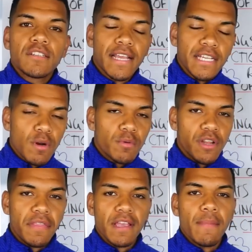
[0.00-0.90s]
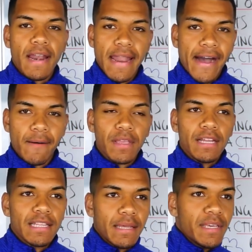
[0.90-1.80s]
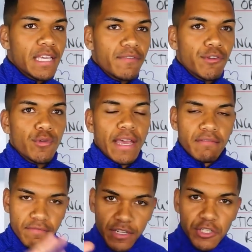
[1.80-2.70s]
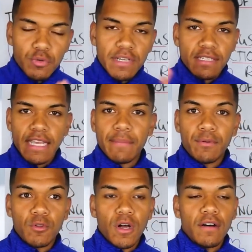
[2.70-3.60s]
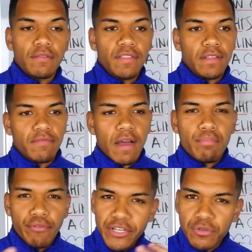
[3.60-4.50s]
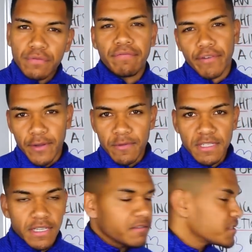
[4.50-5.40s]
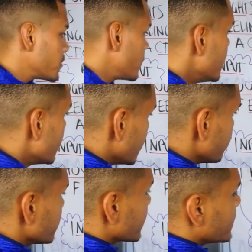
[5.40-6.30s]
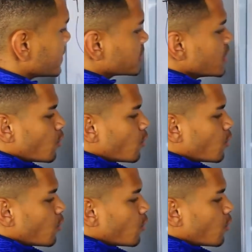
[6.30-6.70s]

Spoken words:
here's what I want you to think about now. Let me give you a visual example of the vibrational frequency. So think of it like this.